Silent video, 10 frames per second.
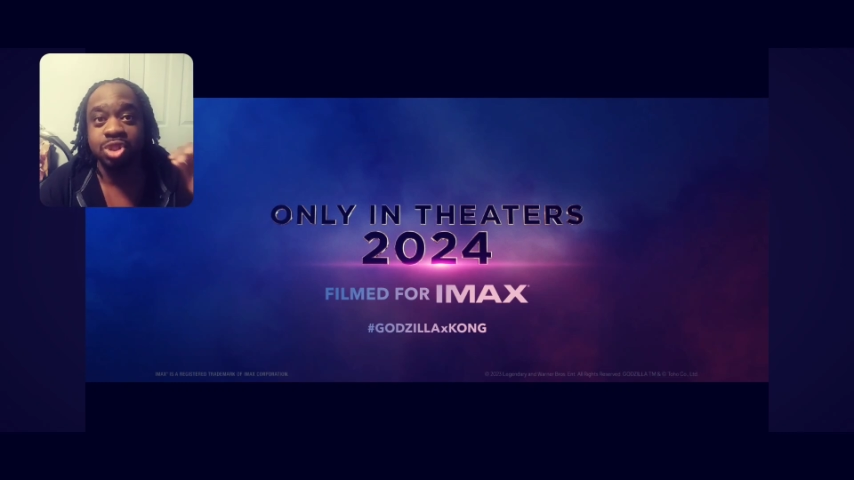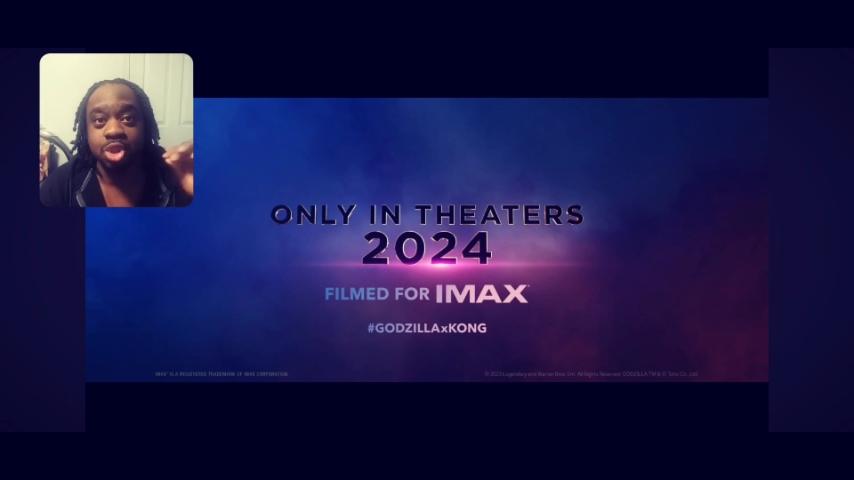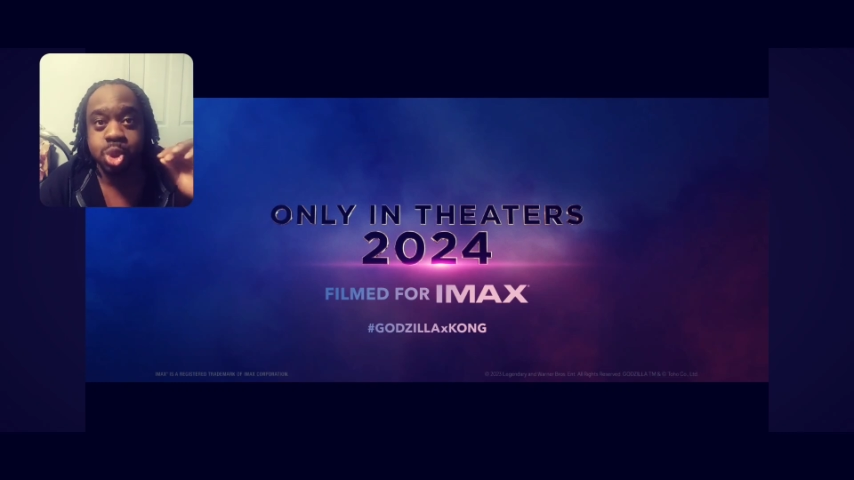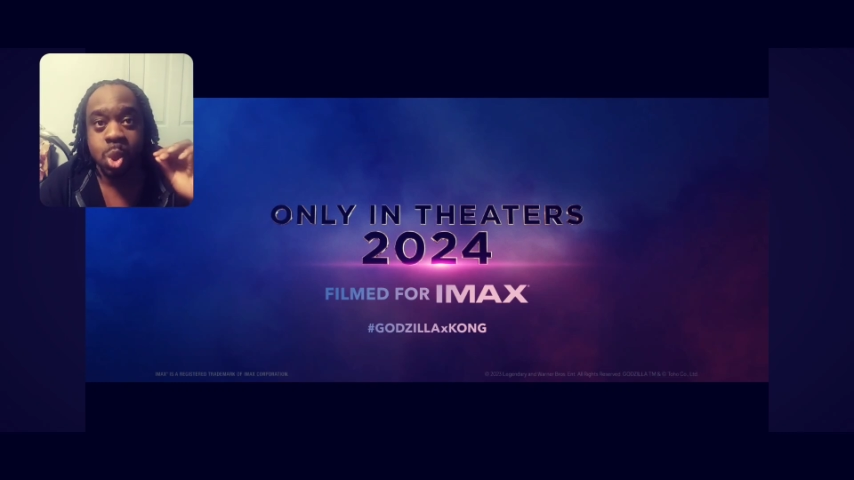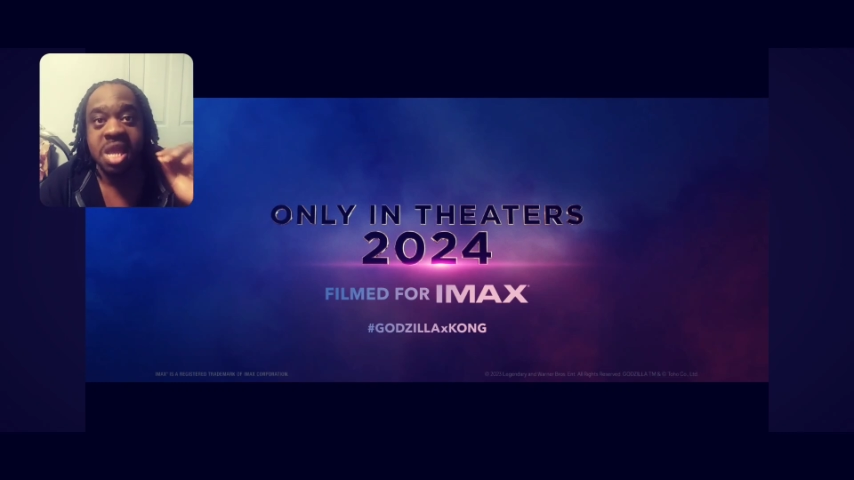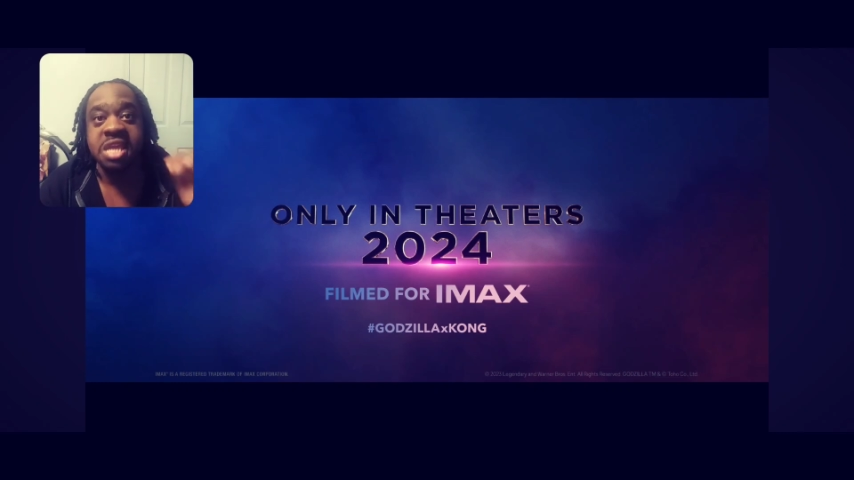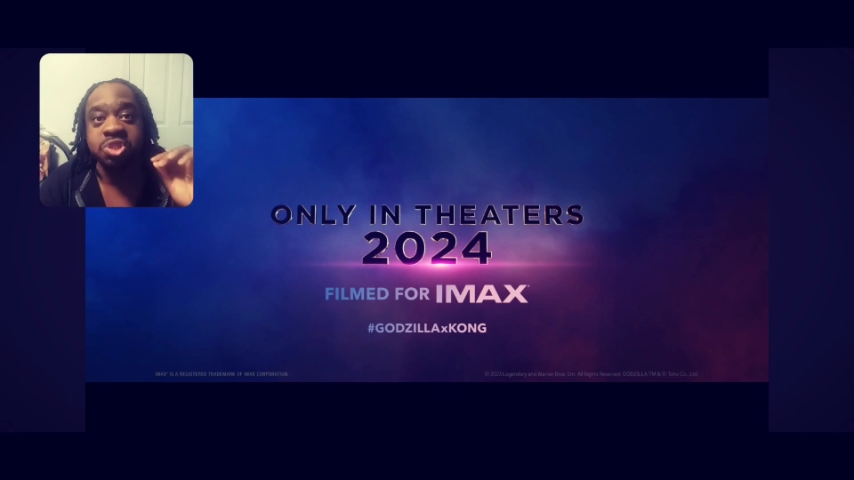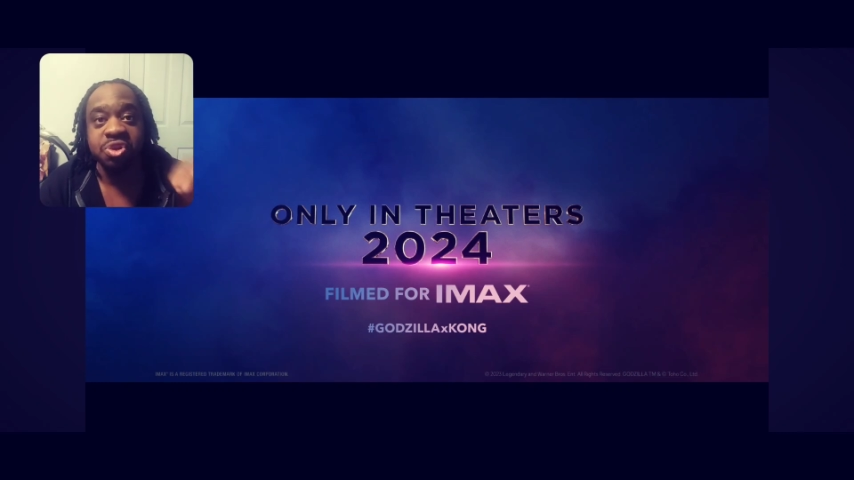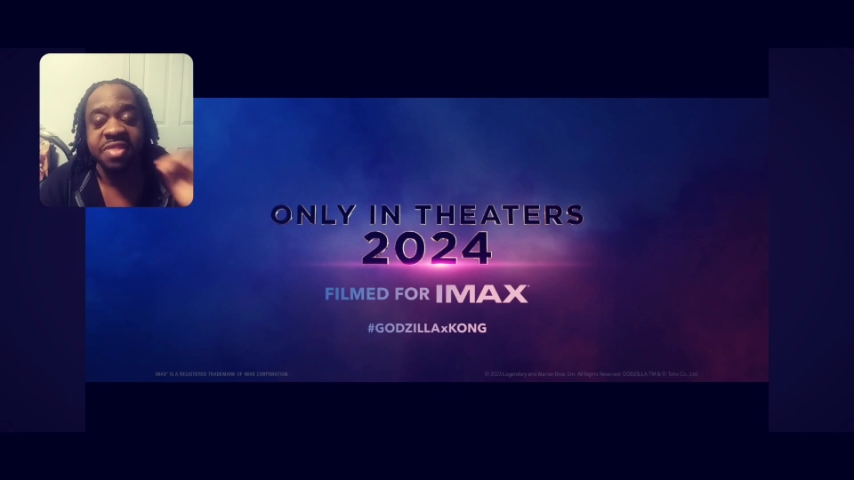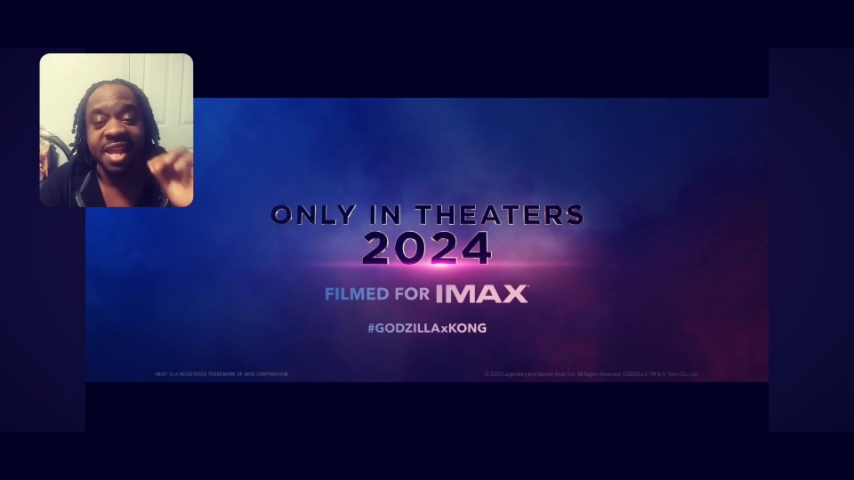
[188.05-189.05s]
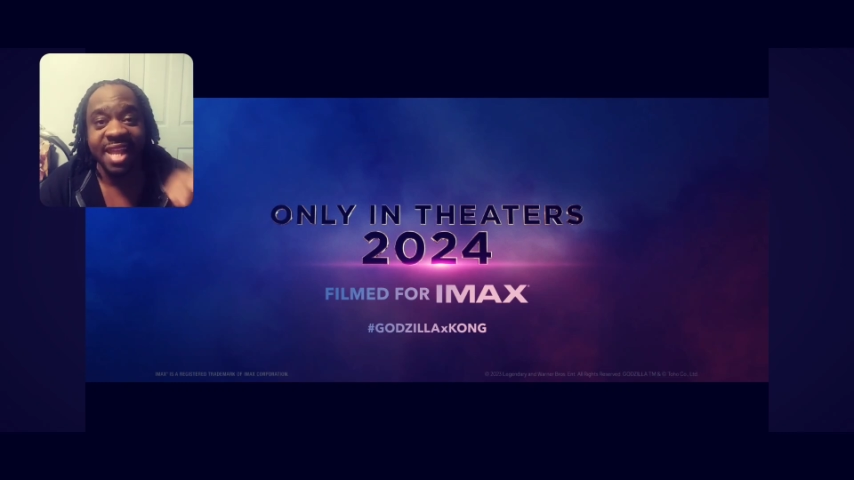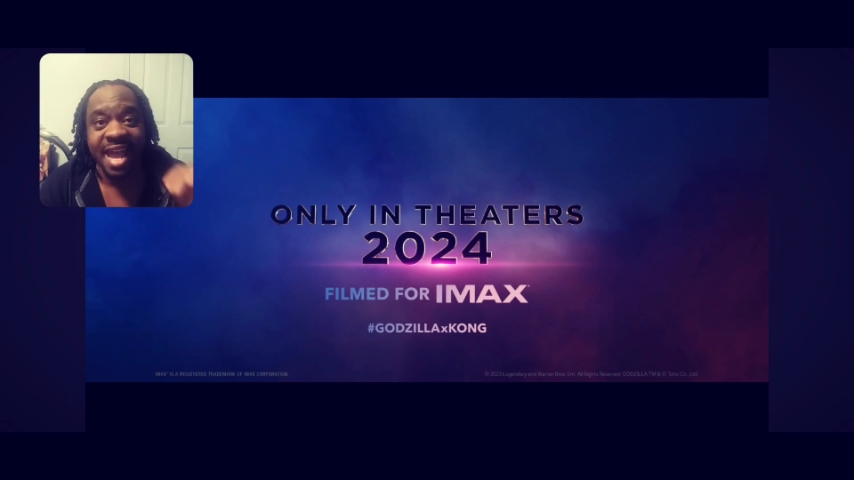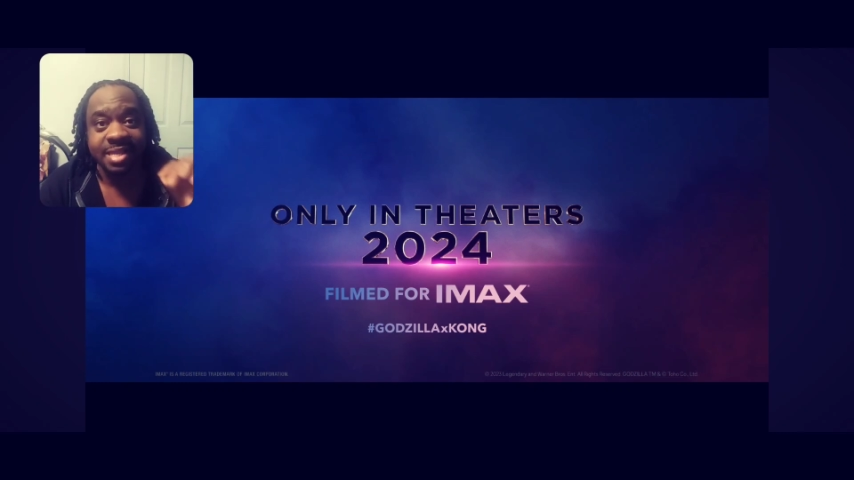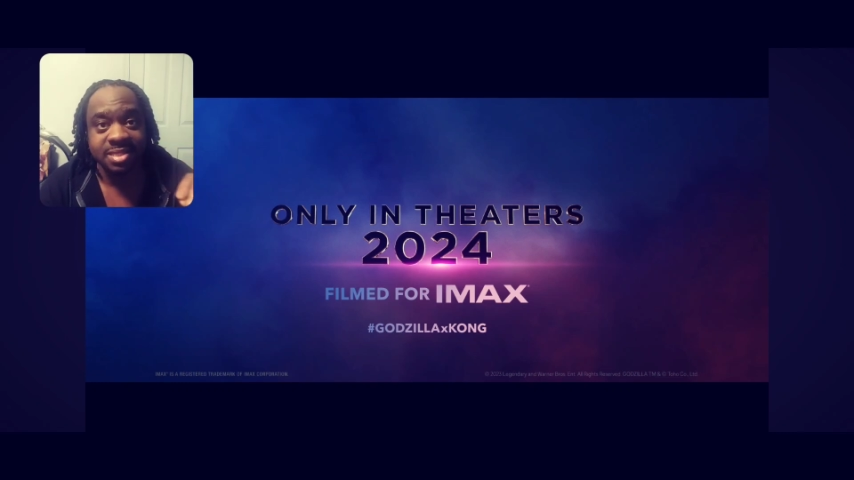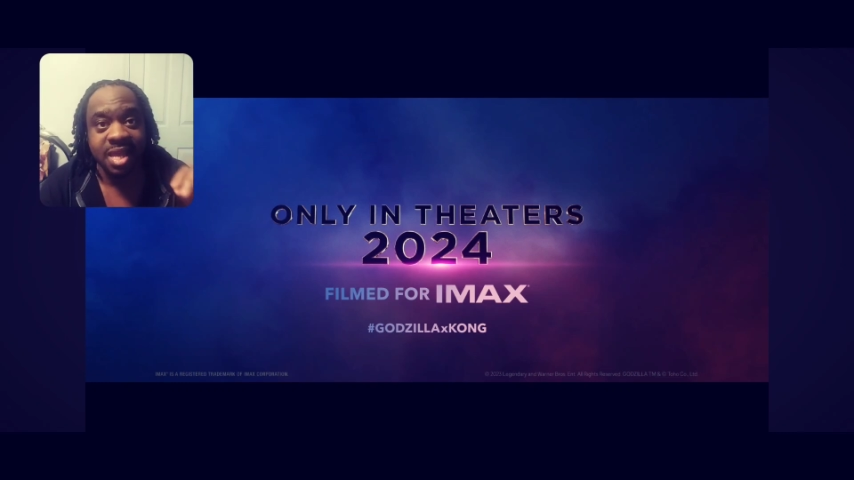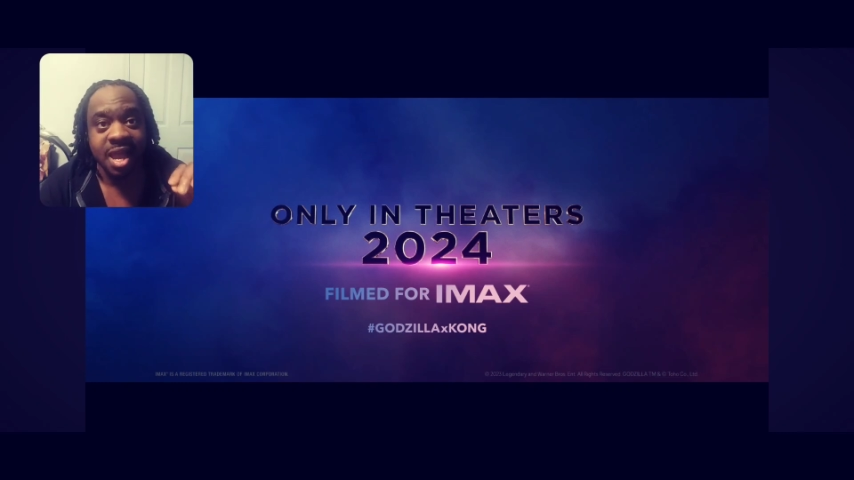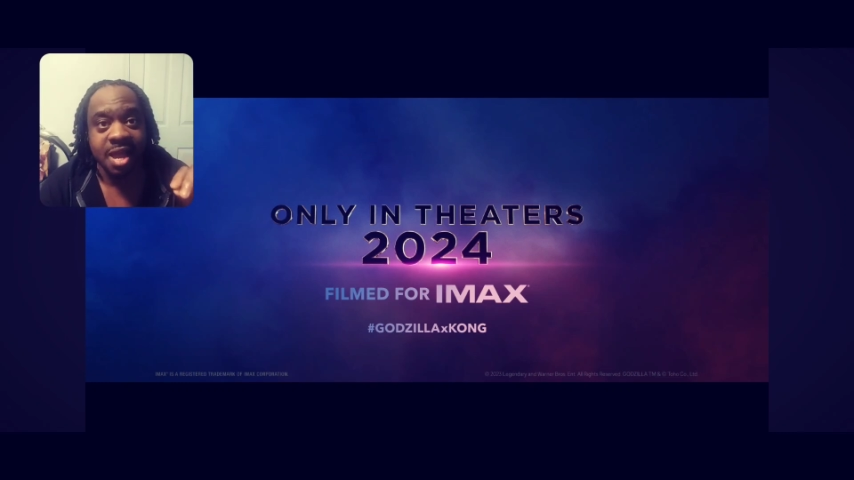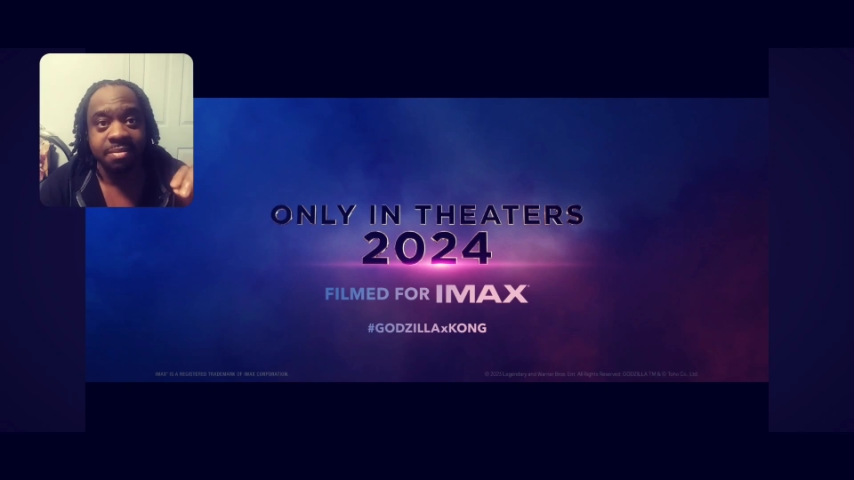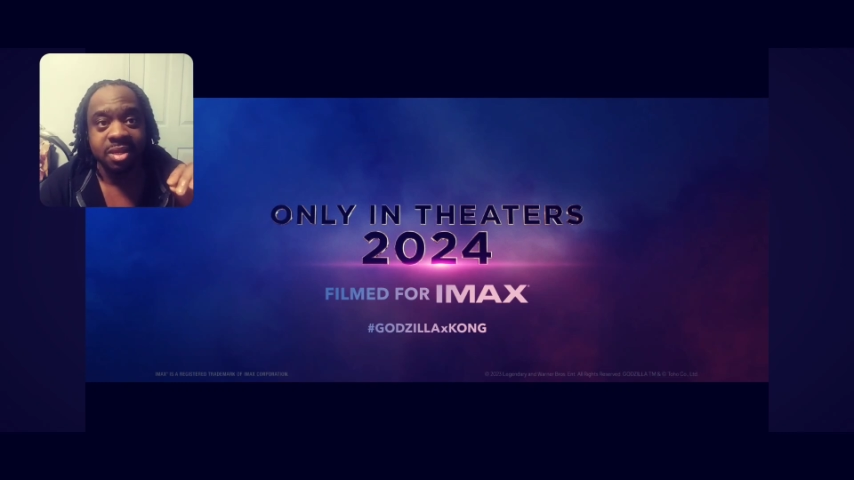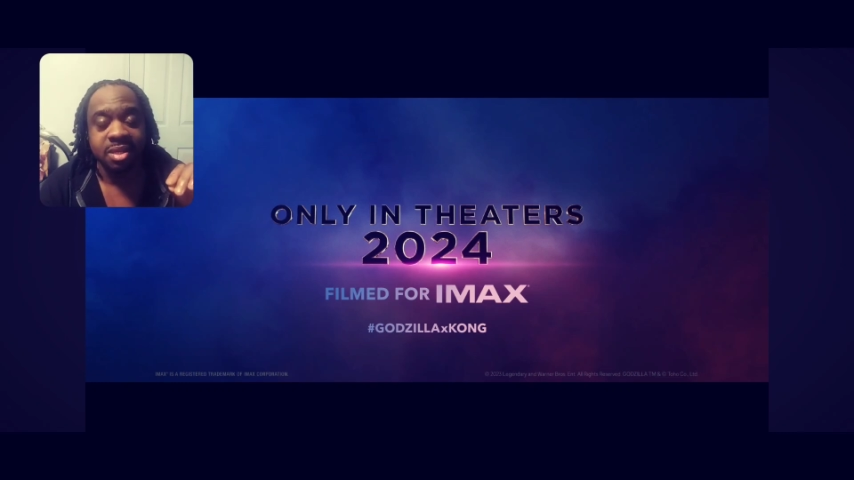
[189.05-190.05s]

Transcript: crazier than last time?